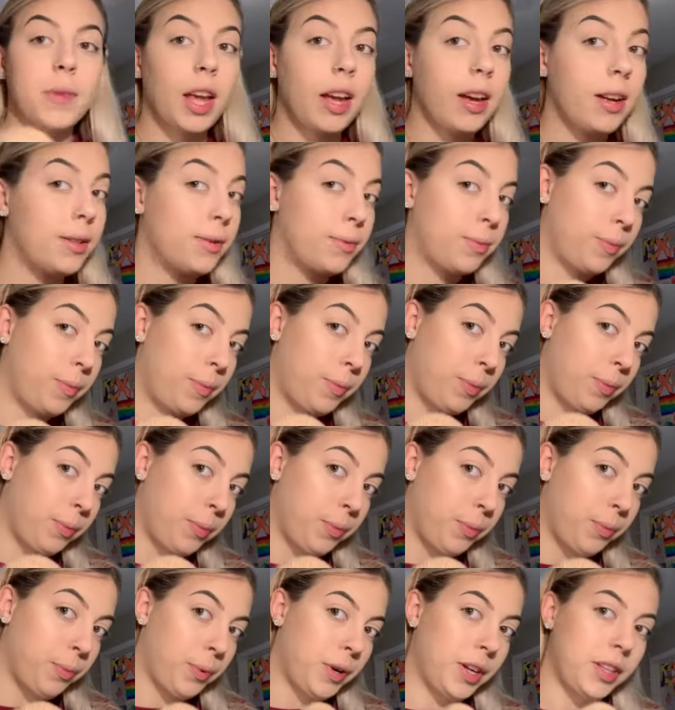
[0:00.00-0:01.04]
It's
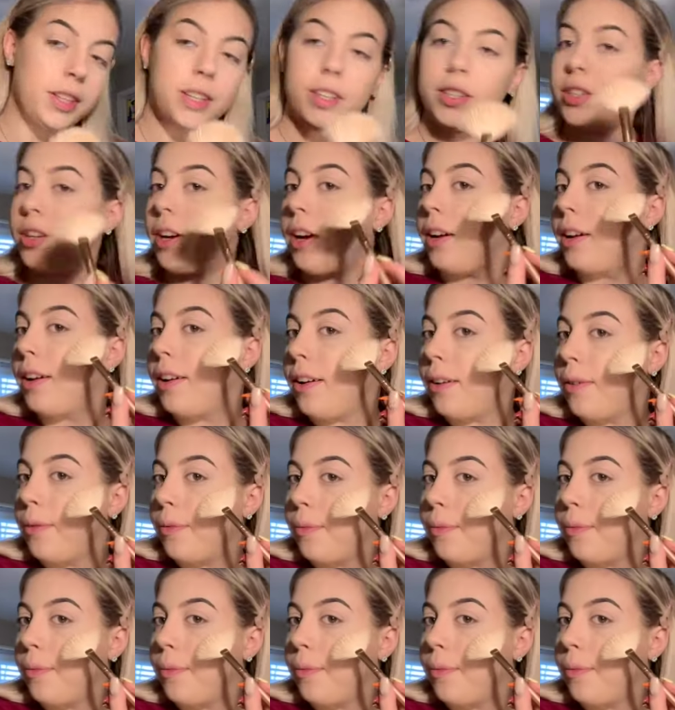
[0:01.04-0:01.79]
really shiny.